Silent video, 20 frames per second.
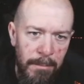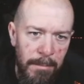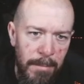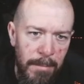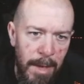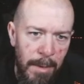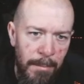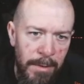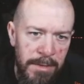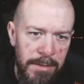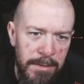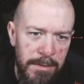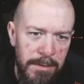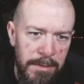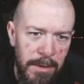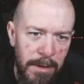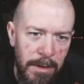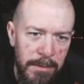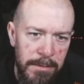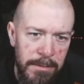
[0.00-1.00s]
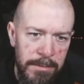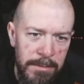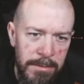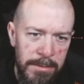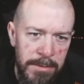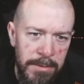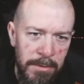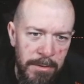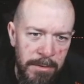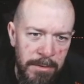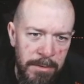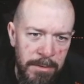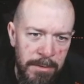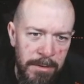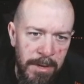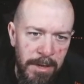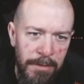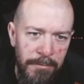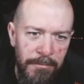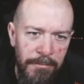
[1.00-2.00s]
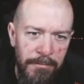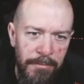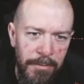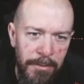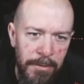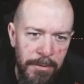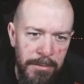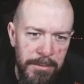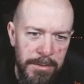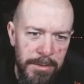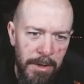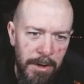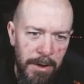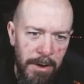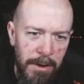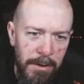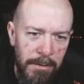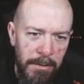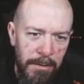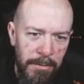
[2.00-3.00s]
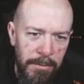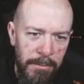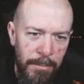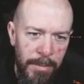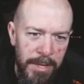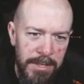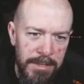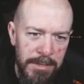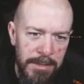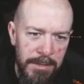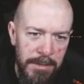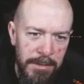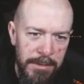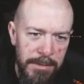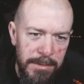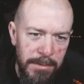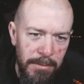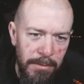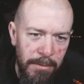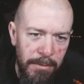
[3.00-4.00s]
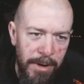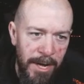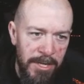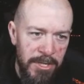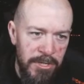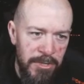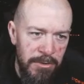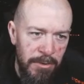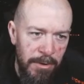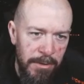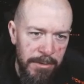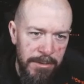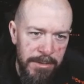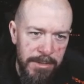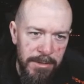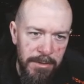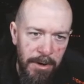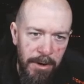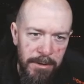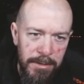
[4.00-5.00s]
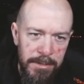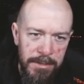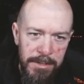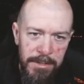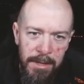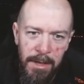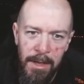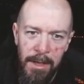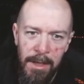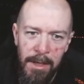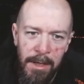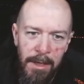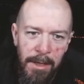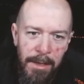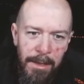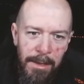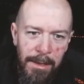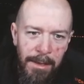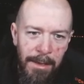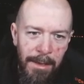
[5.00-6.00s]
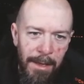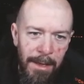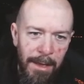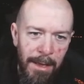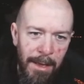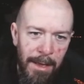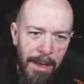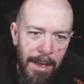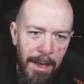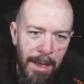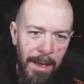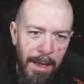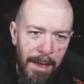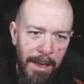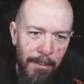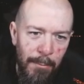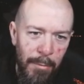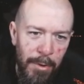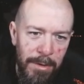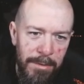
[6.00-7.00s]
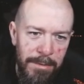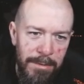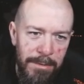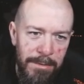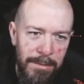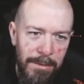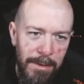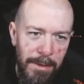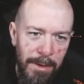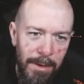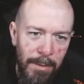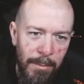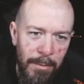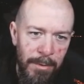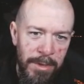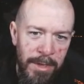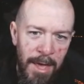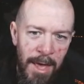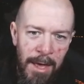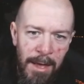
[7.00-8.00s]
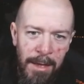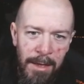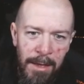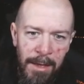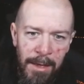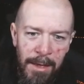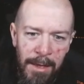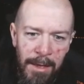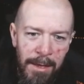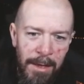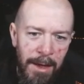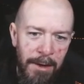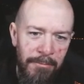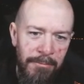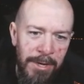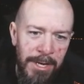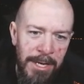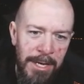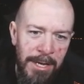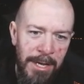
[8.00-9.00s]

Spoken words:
A bit uncertain if those are hot pixels or actual stars, but yeah, I really